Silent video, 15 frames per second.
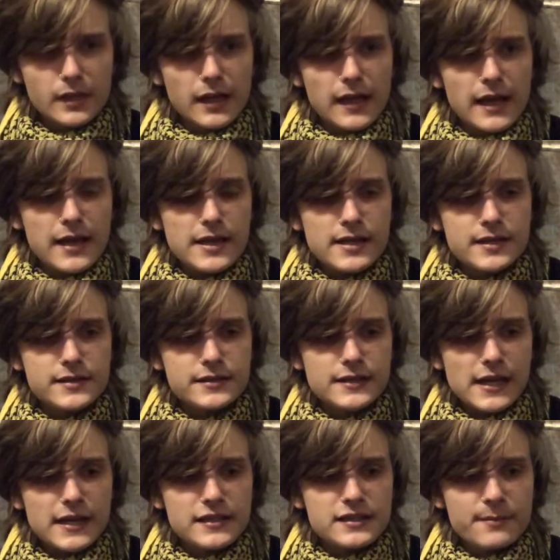and
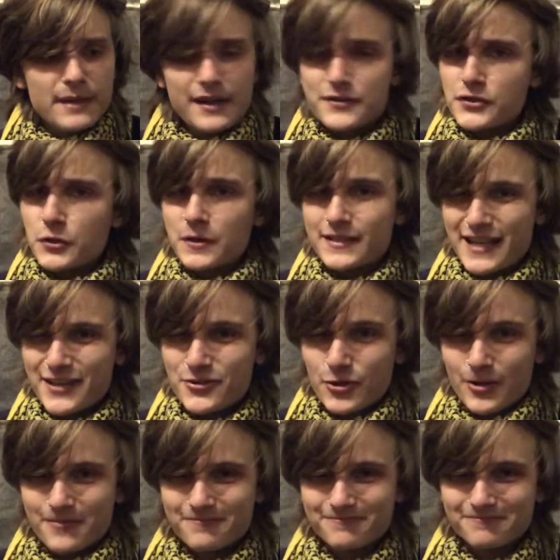it demands your attention,
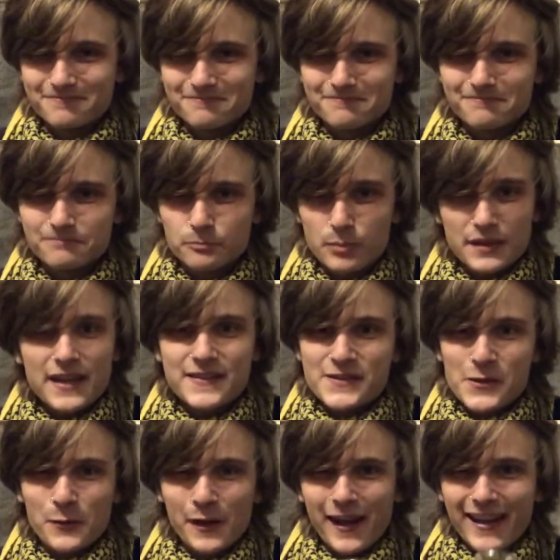but that's
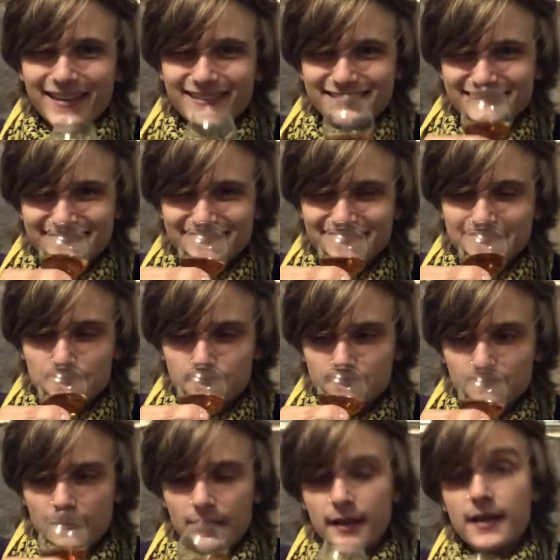okay.
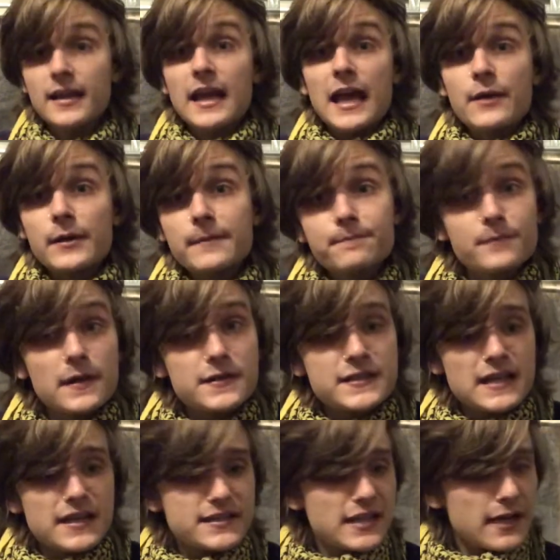Anyway, stay
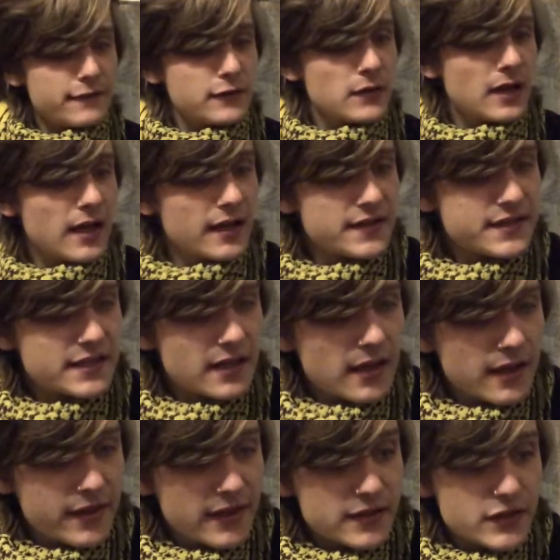safe, you guys.
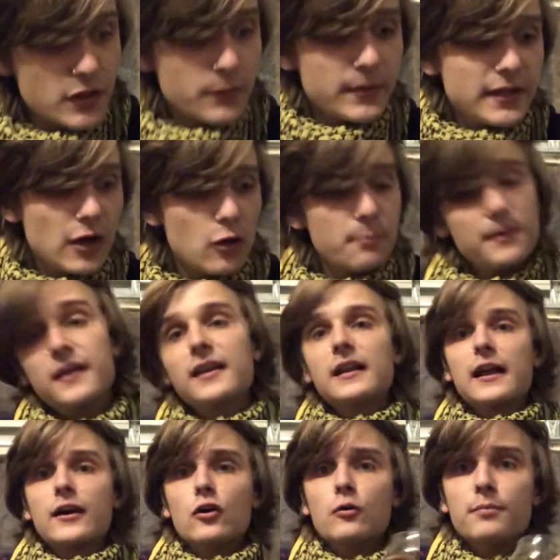Things are reopening, and I
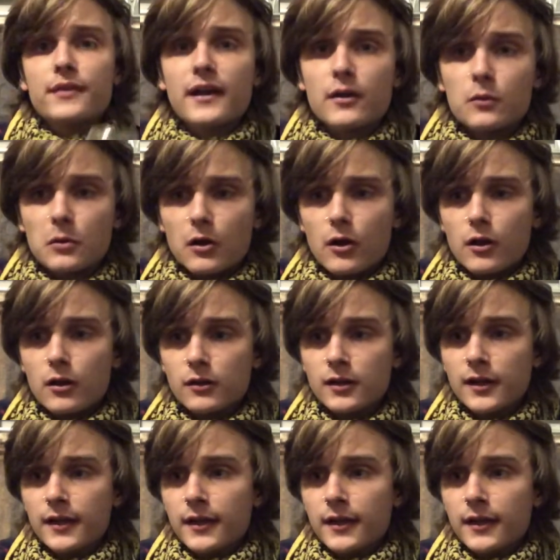hope that we're all